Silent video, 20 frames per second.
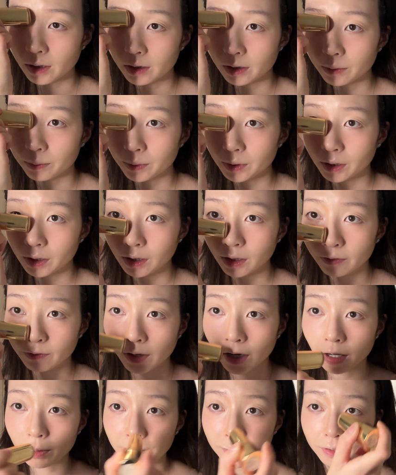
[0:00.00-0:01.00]
And I really love
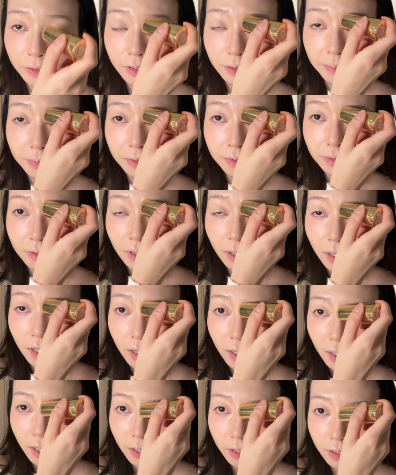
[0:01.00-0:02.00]
how buildable
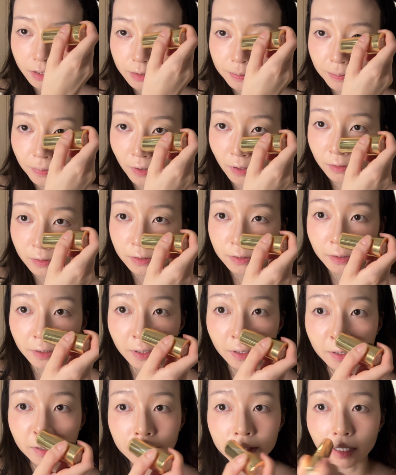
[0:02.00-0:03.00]
this
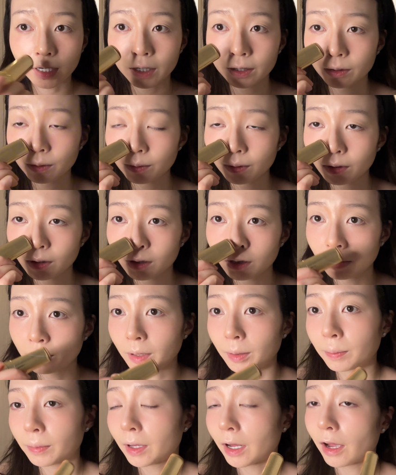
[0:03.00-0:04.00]
bronzer is. I know a lot of
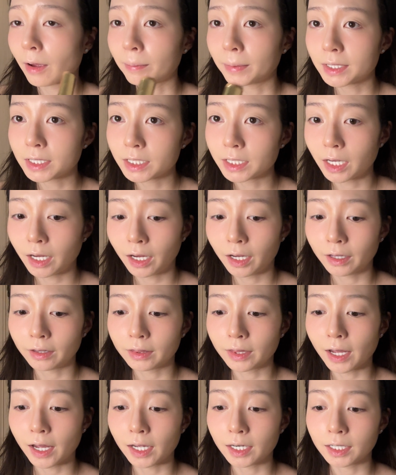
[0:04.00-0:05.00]
people have been saying
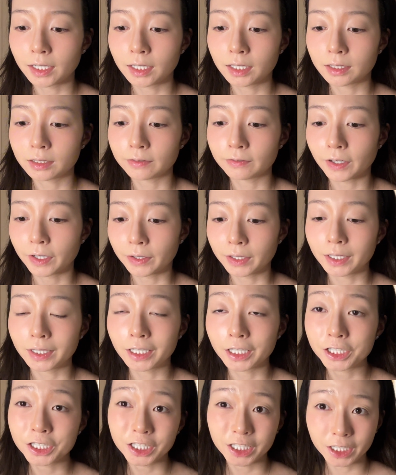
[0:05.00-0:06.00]
that it is very
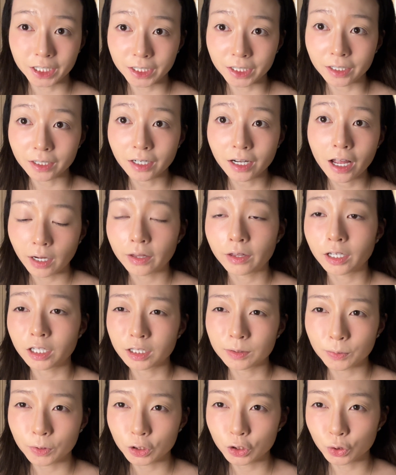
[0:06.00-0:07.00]
sheer. I think
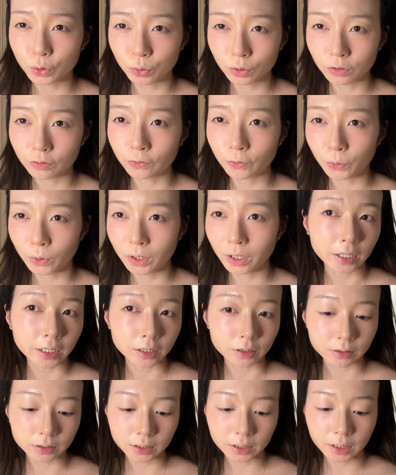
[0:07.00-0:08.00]
it's more suited for
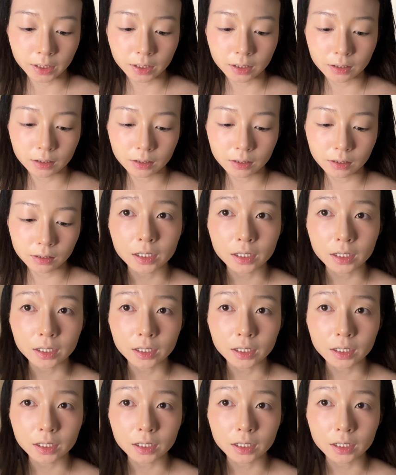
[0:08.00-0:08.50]
lighter skin.